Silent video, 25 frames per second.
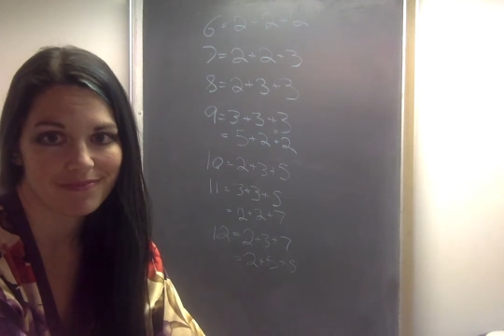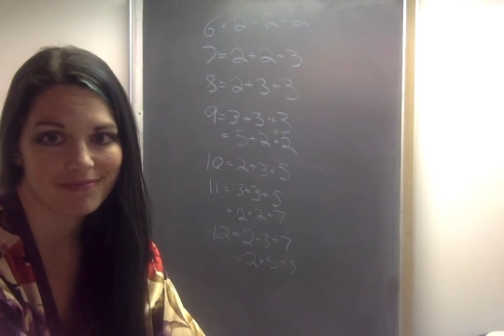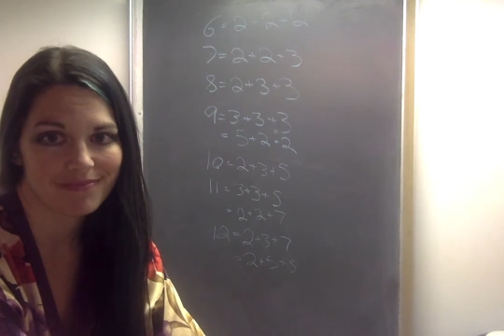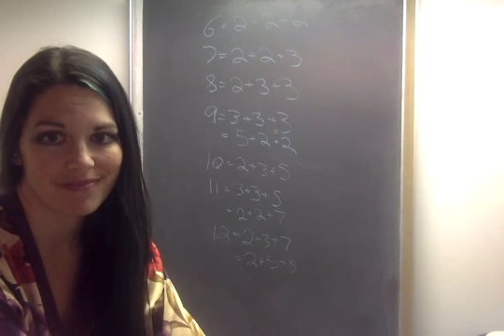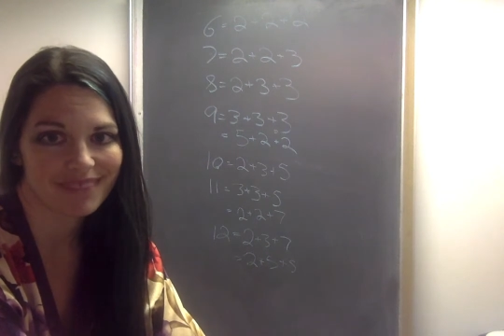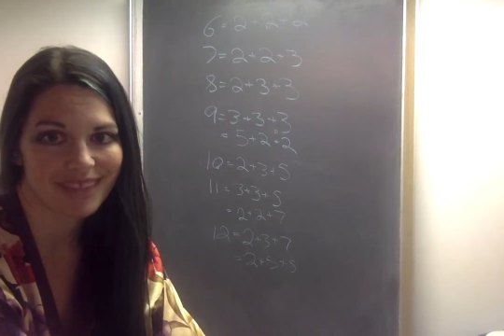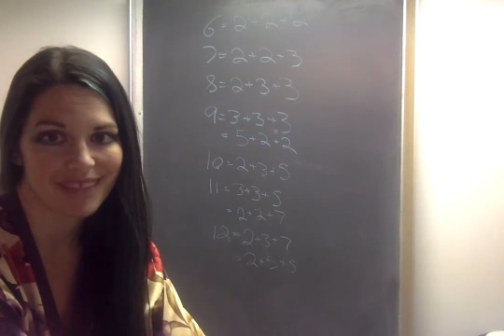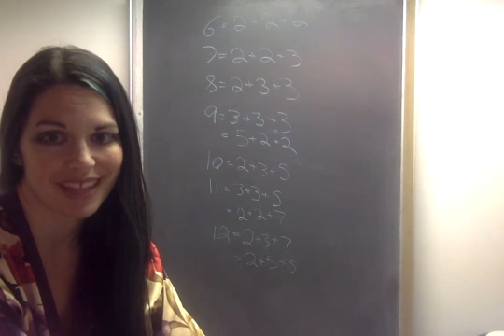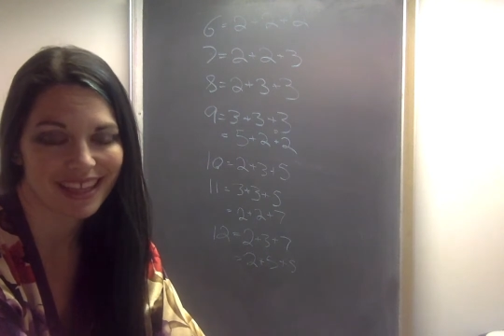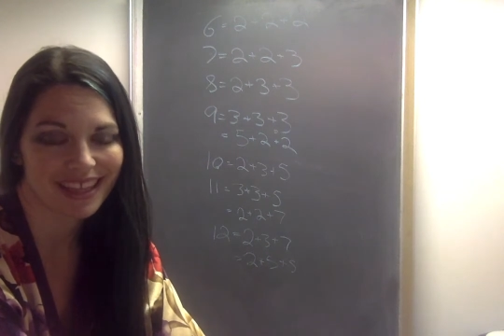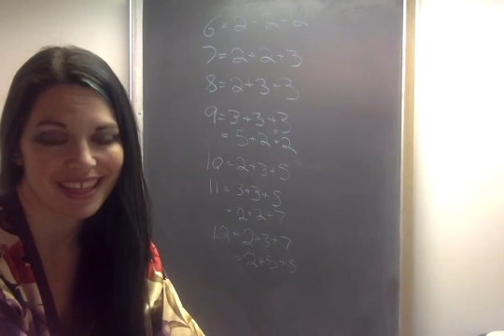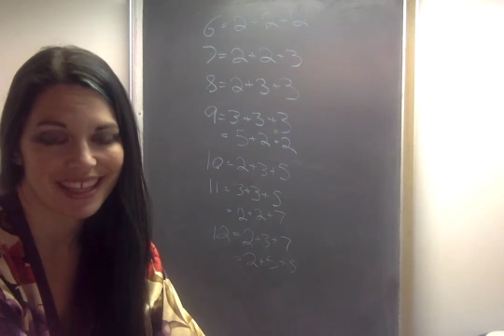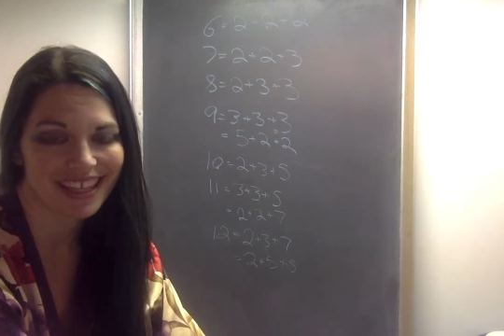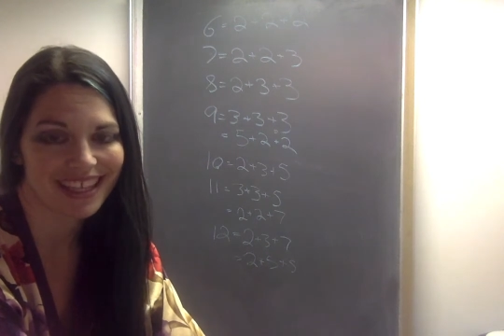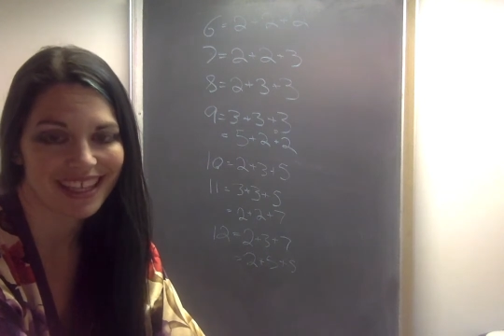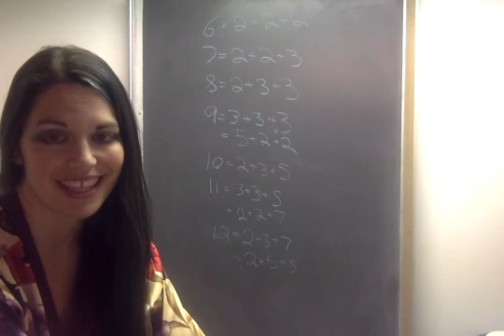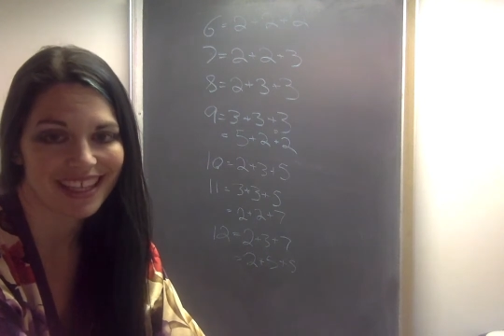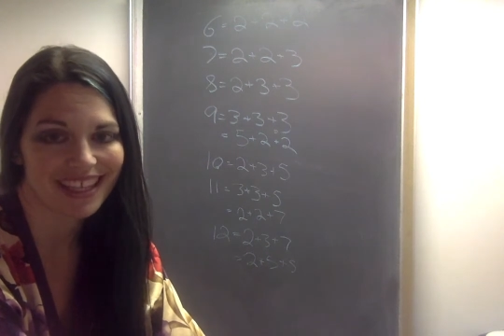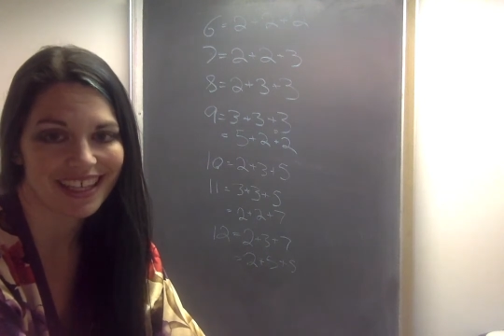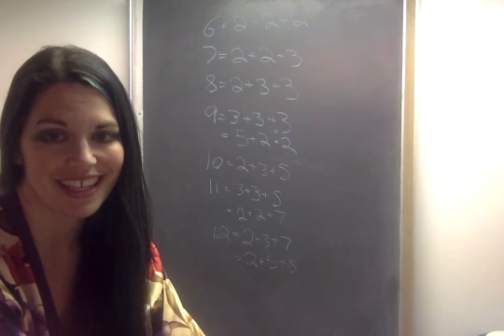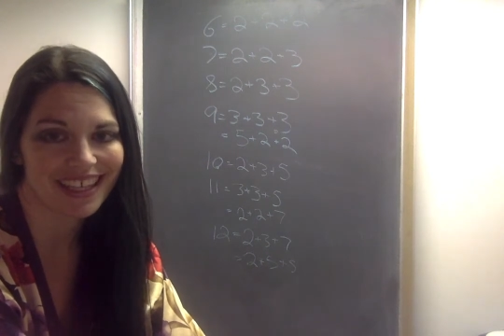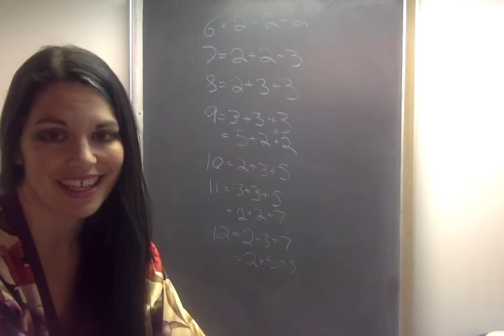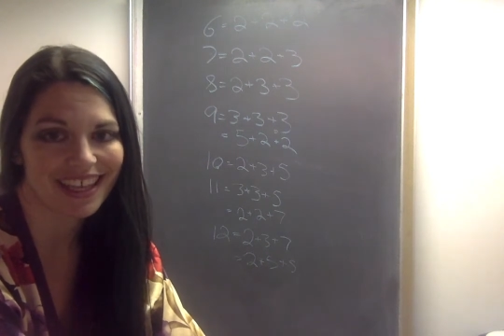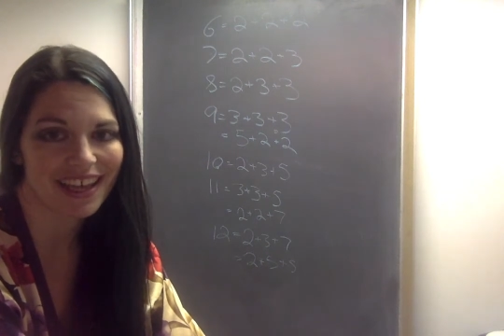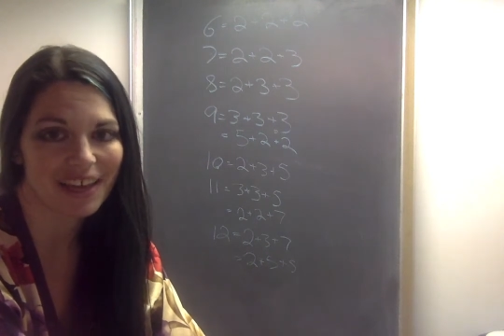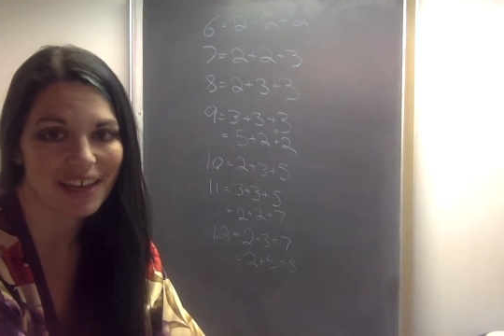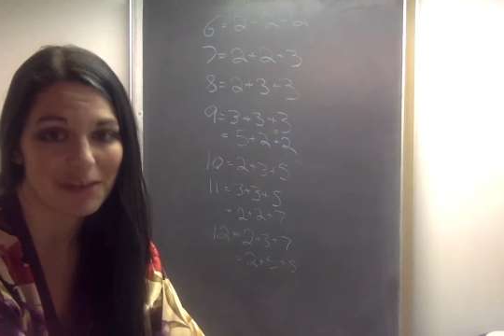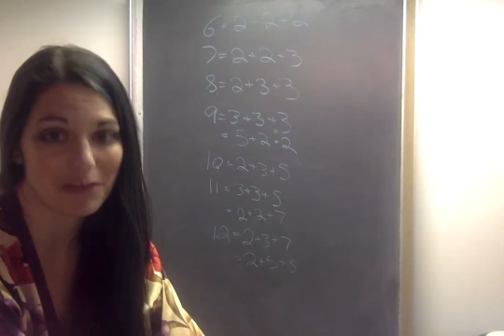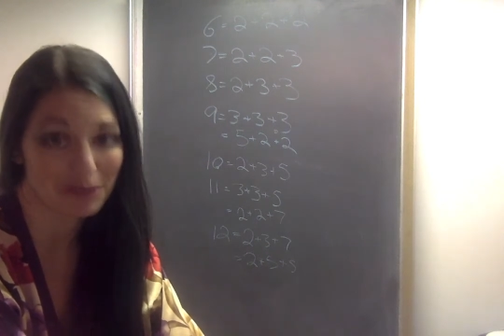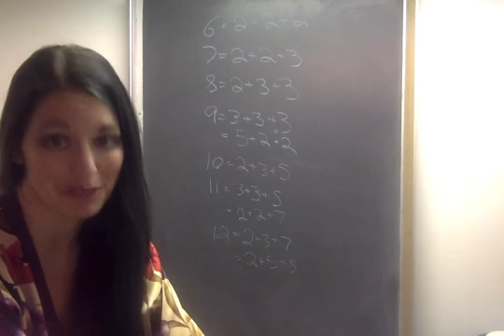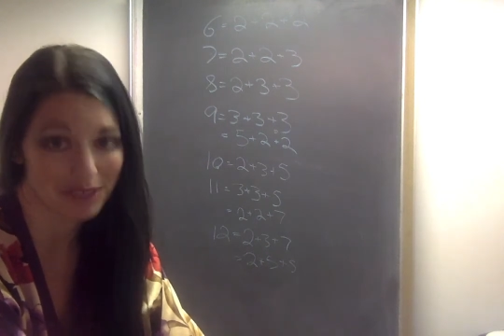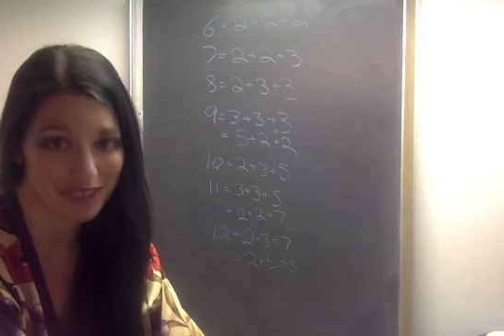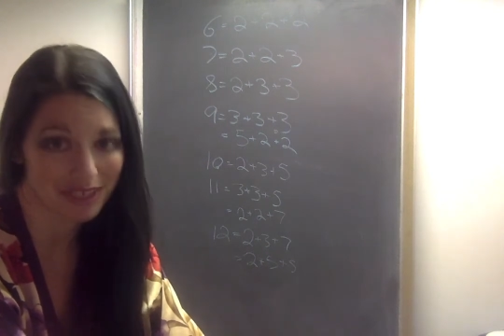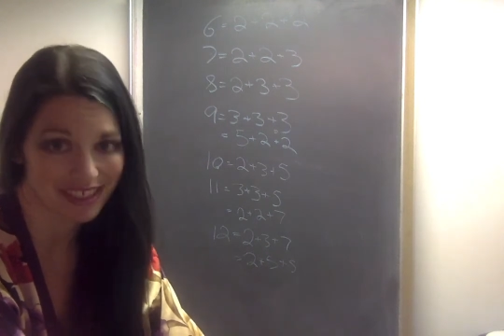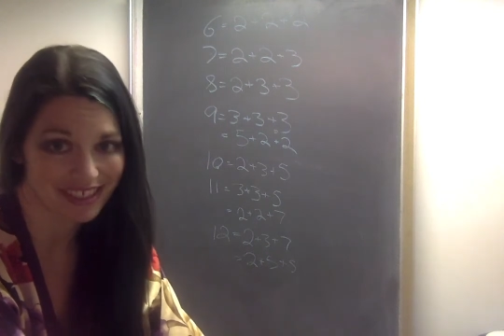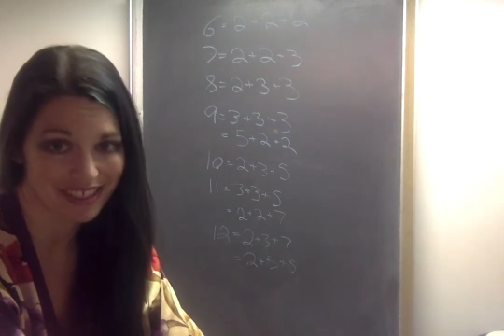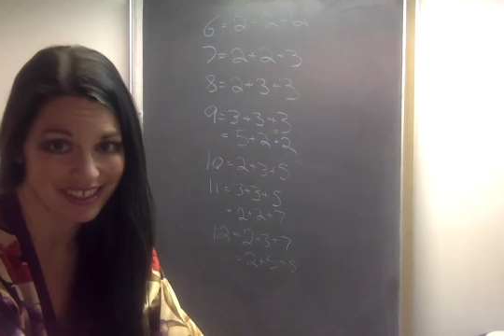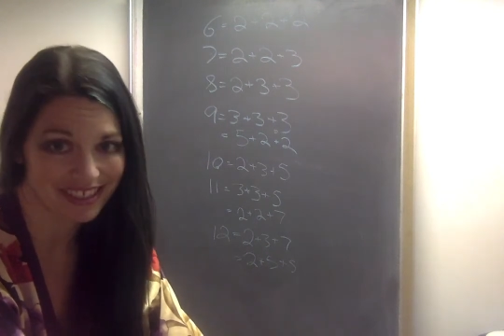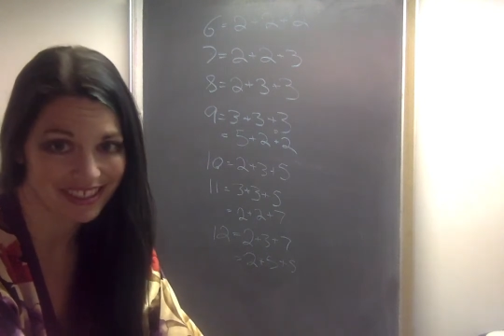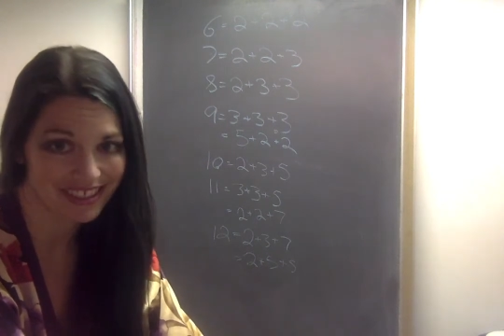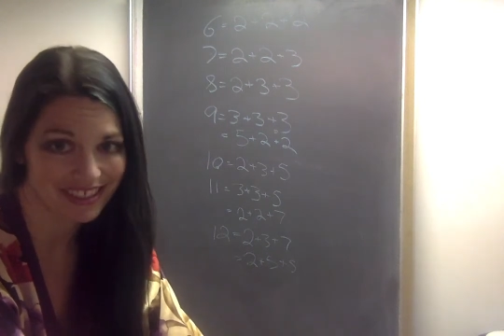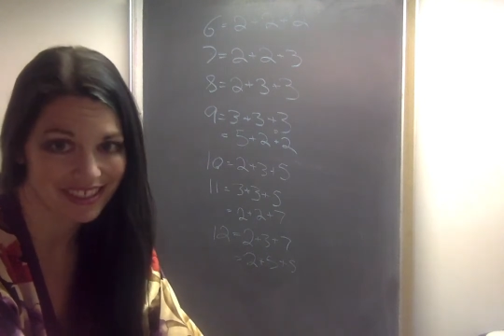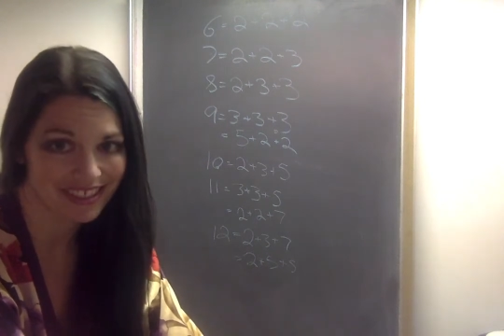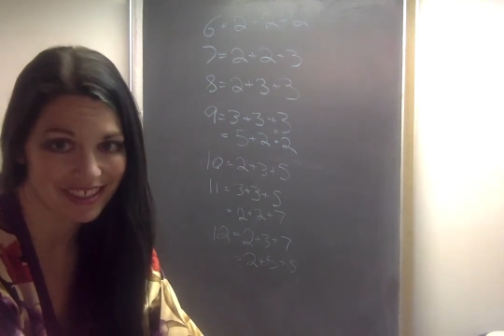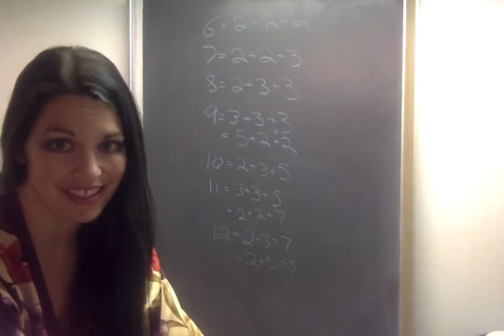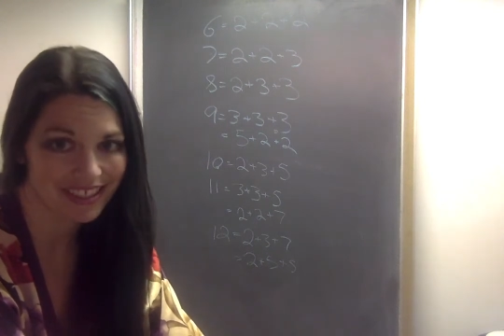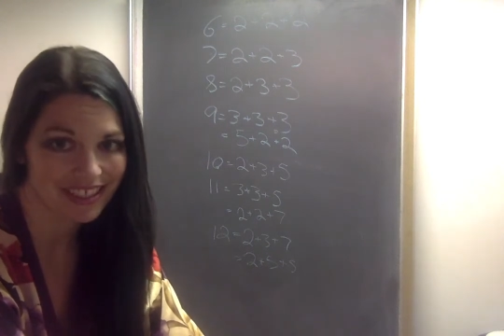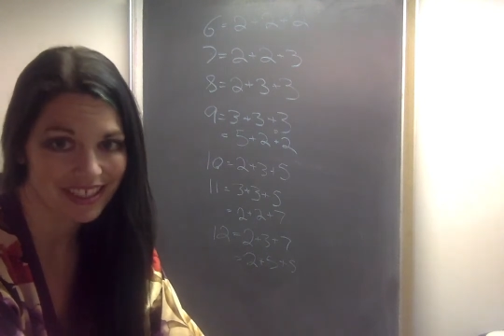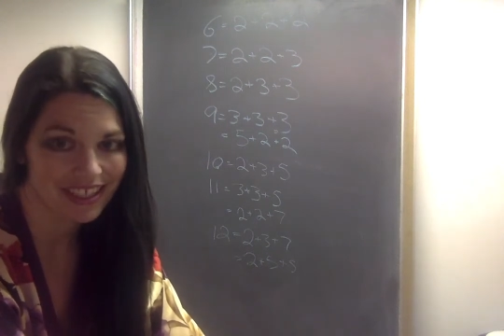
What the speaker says: Nothing ever does.